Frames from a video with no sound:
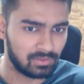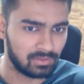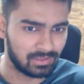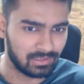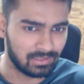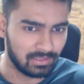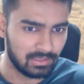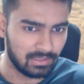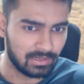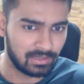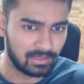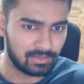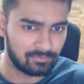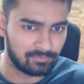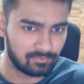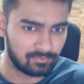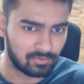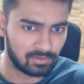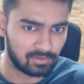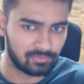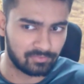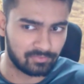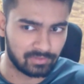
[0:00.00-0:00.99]
E and F
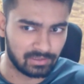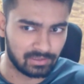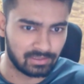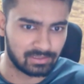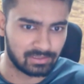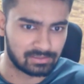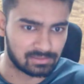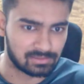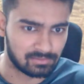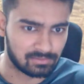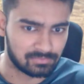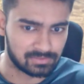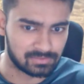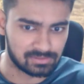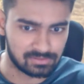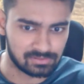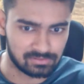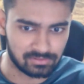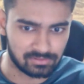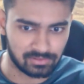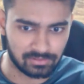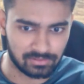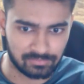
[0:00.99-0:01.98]
got very less submissions.
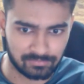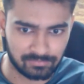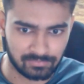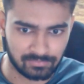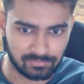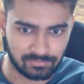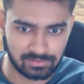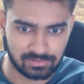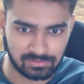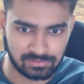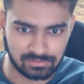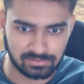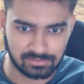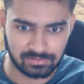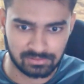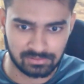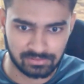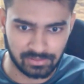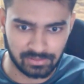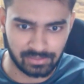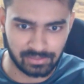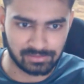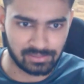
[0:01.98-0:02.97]

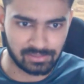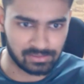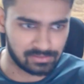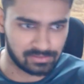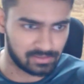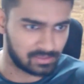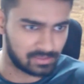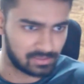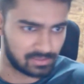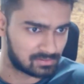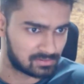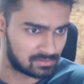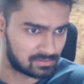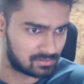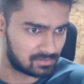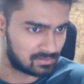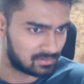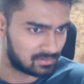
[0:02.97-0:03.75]
Like says yes.